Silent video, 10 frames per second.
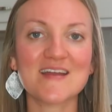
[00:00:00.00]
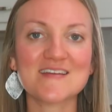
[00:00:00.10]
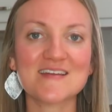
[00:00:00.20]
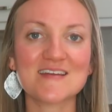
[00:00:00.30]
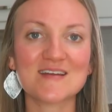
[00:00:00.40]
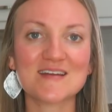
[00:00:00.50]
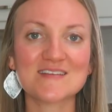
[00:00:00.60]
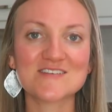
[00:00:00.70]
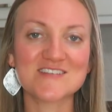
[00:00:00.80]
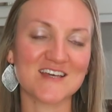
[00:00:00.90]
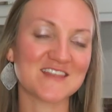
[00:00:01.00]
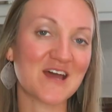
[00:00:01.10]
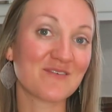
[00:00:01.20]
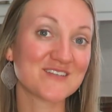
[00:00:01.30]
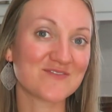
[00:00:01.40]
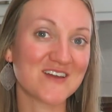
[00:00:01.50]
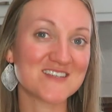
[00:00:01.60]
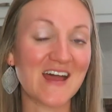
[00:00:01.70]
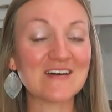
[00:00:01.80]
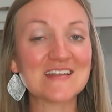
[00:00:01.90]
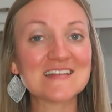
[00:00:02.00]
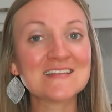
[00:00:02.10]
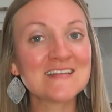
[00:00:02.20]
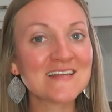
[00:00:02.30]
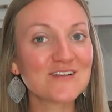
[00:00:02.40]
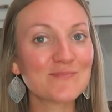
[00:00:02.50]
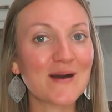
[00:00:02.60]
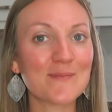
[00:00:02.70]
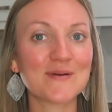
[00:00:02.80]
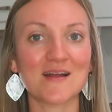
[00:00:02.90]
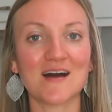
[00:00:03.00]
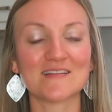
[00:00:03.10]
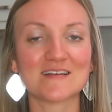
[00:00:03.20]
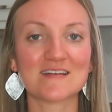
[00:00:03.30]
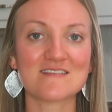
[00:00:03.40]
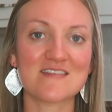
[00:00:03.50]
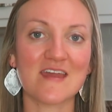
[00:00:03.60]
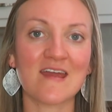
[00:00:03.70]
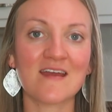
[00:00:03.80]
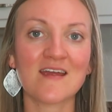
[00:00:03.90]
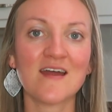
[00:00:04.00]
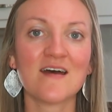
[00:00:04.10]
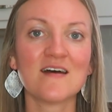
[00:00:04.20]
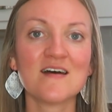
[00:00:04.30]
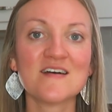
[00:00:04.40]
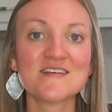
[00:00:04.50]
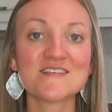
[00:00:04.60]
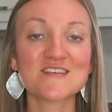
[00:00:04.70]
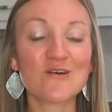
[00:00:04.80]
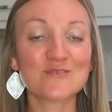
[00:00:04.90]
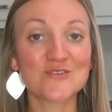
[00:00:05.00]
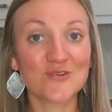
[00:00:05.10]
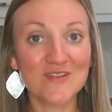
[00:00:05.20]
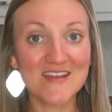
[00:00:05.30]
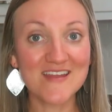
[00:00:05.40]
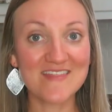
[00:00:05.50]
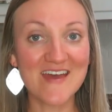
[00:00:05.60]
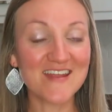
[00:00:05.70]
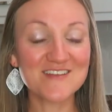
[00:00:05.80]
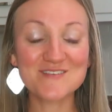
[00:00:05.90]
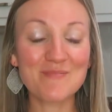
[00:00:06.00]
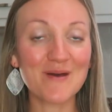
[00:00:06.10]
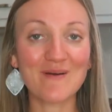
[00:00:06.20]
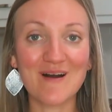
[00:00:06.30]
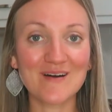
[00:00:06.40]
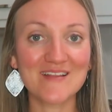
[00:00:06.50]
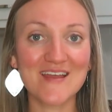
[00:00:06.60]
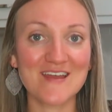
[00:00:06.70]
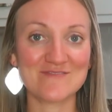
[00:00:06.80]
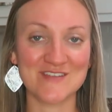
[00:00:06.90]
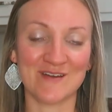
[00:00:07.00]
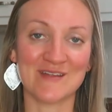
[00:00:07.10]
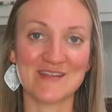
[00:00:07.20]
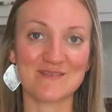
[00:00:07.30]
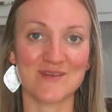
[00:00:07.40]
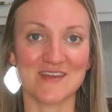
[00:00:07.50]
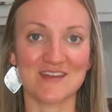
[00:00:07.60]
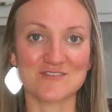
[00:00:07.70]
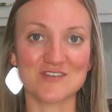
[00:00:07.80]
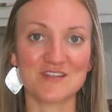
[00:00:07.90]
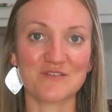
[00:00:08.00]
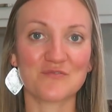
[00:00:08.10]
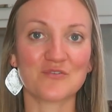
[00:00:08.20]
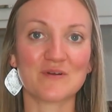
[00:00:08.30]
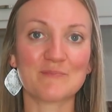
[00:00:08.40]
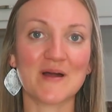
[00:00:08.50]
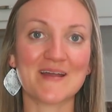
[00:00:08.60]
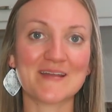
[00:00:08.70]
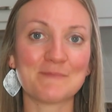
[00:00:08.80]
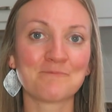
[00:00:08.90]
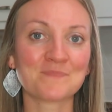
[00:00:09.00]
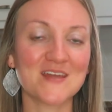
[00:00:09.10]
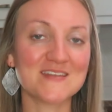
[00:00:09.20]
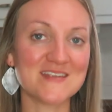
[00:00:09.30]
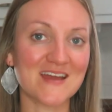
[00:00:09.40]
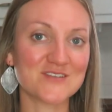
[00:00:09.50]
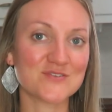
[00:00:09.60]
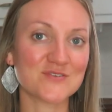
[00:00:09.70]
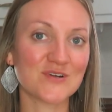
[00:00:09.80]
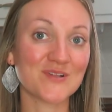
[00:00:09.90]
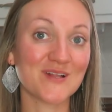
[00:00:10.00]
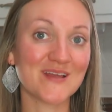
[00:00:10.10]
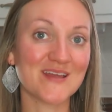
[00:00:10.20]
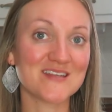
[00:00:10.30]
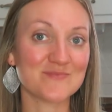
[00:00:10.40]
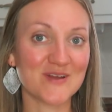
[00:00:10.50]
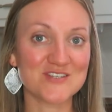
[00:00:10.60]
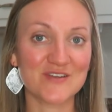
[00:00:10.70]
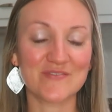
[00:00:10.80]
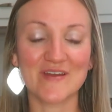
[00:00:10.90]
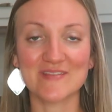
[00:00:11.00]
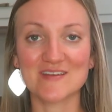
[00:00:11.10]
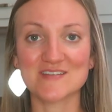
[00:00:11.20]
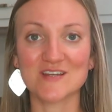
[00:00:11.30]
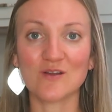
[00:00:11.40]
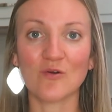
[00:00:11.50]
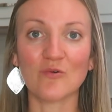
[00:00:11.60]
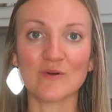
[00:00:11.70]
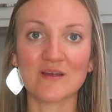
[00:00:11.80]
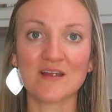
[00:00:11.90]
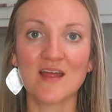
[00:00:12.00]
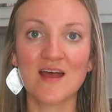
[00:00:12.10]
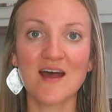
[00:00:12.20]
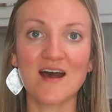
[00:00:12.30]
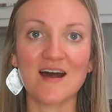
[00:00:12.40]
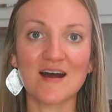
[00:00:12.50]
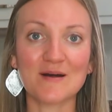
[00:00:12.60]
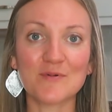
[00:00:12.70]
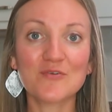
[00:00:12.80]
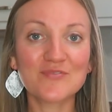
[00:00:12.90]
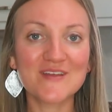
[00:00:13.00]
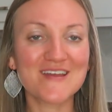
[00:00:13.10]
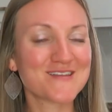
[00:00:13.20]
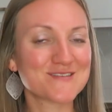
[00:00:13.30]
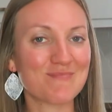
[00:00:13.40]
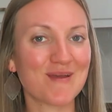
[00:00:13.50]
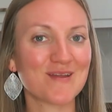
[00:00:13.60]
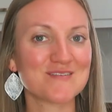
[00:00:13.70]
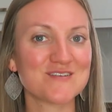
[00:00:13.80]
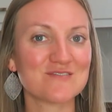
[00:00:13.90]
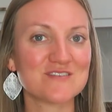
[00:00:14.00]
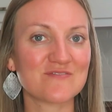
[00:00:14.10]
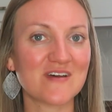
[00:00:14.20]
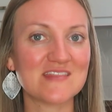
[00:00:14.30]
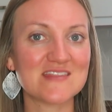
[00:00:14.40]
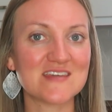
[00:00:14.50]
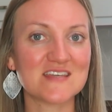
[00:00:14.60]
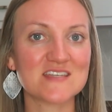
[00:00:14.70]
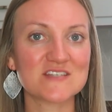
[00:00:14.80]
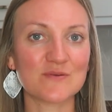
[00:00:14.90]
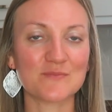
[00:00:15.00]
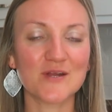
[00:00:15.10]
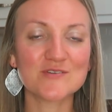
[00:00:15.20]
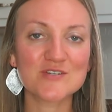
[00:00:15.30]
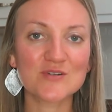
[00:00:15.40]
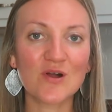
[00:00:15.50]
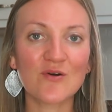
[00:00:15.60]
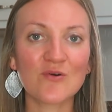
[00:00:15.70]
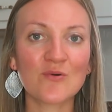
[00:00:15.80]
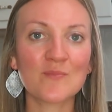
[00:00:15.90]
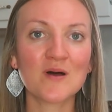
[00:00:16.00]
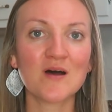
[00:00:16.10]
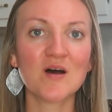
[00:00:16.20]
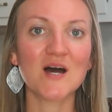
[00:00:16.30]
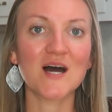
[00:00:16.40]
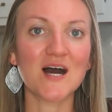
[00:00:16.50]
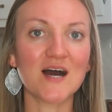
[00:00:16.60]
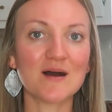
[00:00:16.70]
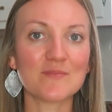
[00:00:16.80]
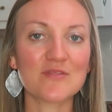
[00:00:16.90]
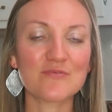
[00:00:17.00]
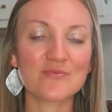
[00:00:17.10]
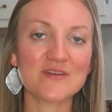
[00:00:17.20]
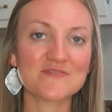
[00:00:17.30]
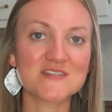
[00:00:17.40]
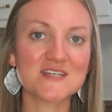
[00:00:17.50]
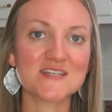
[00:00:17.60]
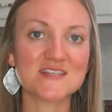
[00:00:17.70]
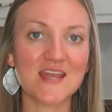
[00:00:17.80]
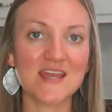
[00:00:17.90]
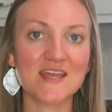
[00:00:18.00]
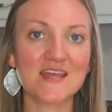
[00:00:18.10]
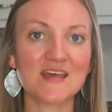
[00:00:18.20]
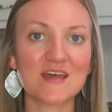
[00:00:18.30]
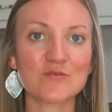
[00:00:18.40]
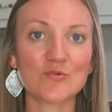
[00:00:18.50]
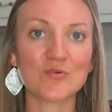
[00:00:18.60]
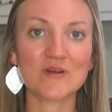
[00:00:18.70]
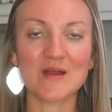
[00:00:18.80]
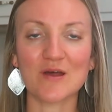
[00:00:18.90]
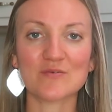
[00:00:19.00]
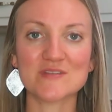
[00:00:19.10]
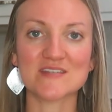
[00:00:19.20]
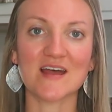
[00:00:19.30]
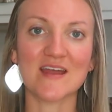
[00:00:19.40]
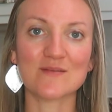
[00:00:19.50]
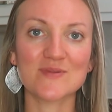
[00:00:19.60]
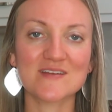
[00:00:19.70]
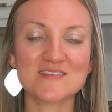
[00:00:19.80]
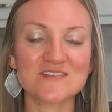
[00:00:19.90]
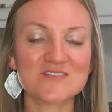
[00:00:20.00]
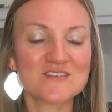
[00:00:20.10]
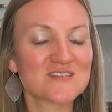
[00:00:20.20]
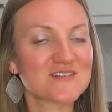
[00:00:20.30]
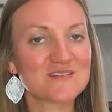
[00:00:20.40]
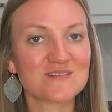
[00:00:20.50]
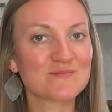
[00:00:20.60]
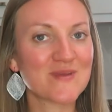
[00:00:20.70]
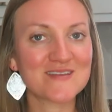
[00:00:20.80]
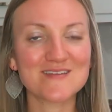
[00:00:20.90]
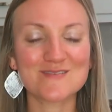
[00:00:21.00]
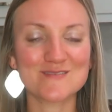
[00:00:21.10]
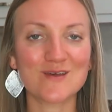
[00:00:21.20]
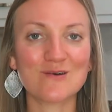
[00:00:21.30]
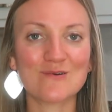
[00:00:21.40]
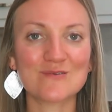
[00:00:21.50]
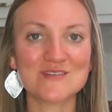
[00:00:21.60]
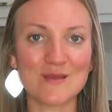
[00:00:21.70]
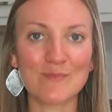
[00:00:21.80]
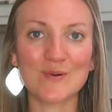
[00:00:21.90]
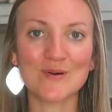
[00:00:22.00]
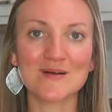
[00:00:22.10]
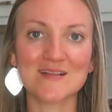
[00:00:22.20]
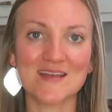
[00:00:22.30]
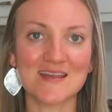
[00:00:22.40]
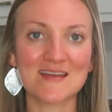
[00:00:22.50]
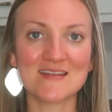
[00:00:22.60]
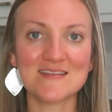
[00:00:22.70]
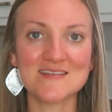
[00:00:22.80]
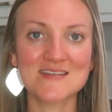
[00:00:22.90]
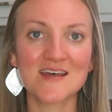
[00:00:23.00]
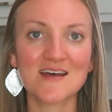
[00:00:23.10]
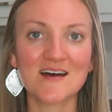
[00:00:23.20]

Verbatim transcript: I just thought that was fun to add a little pop of color there. So truly, that is about all I have done in my kitchen for my natural and budget-friendly decor. Um, hopefully it inspired you to find things from around your home, um, thrifted secondhand or outside because it just makes it so simple and